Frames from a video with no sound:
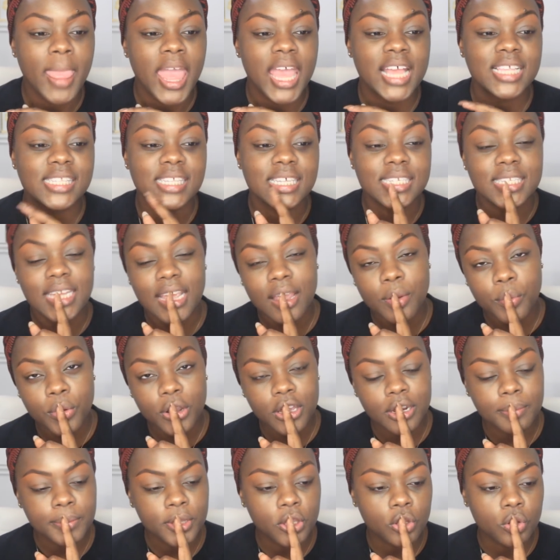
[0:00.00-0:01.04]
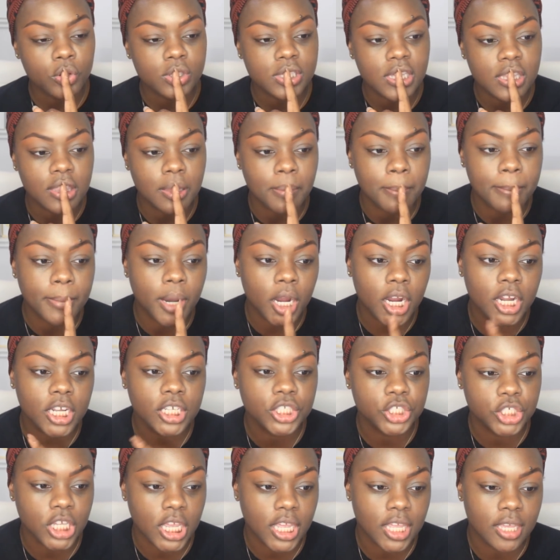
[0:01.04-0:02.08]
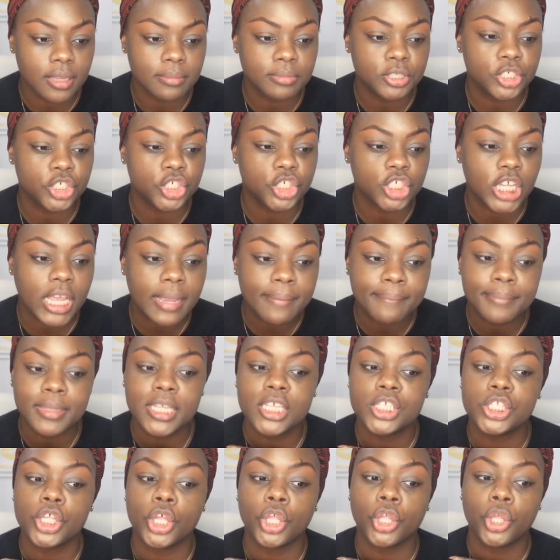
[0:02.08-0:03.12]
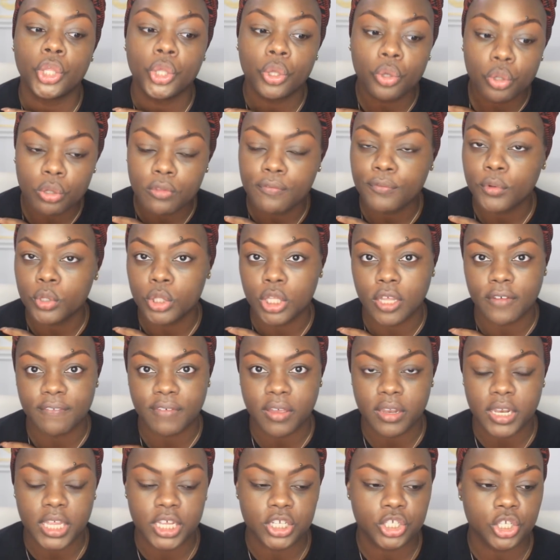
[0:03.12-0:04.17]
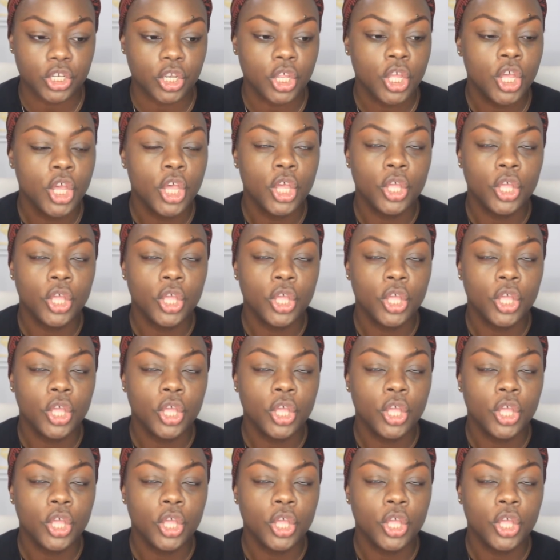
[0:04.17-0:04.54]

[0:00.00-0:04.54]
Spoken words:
And today we're going to be using the Marc Jacobs Shameless Youthful Look Foundation.